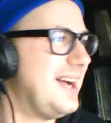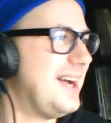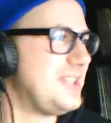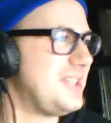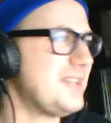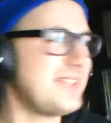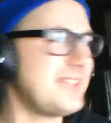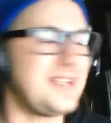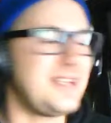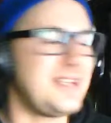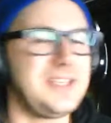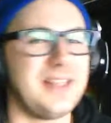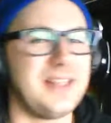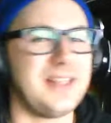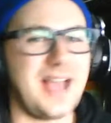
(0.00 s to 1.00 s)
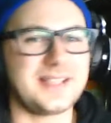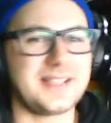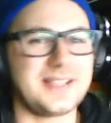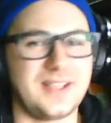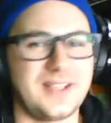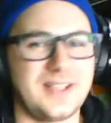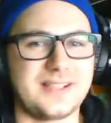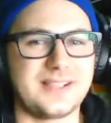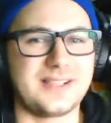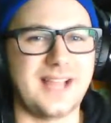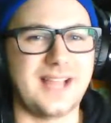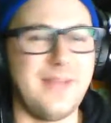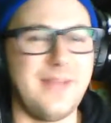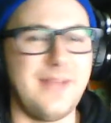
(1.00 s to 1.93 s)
looks like she lasts a long time,